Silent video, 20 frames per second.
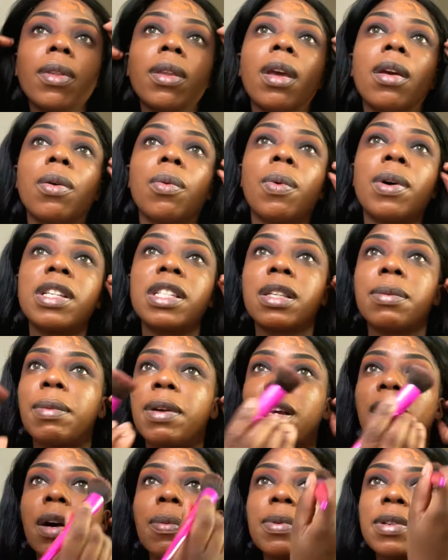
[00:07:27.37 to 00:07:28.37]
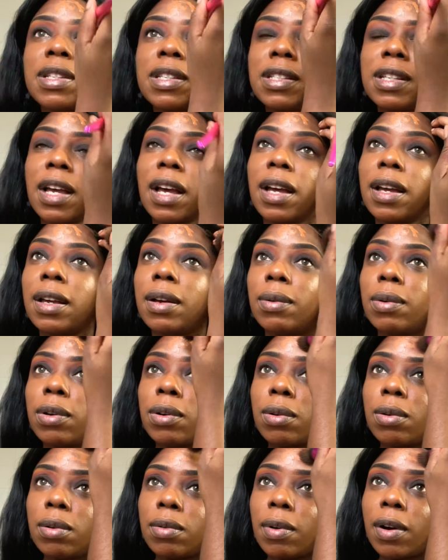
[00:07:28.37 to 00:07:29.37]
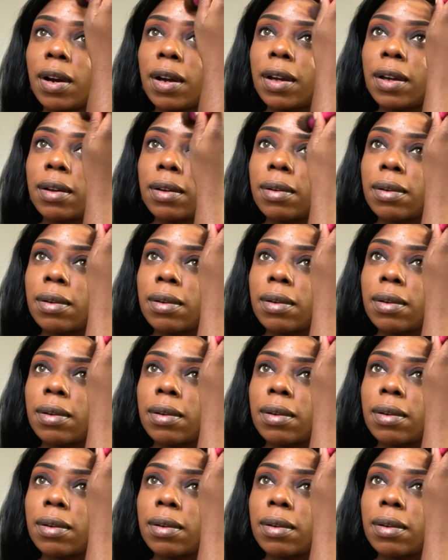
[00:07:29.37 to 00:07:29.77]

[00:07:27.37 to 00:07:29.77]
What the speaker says: once the makeup is set, it'll look all right.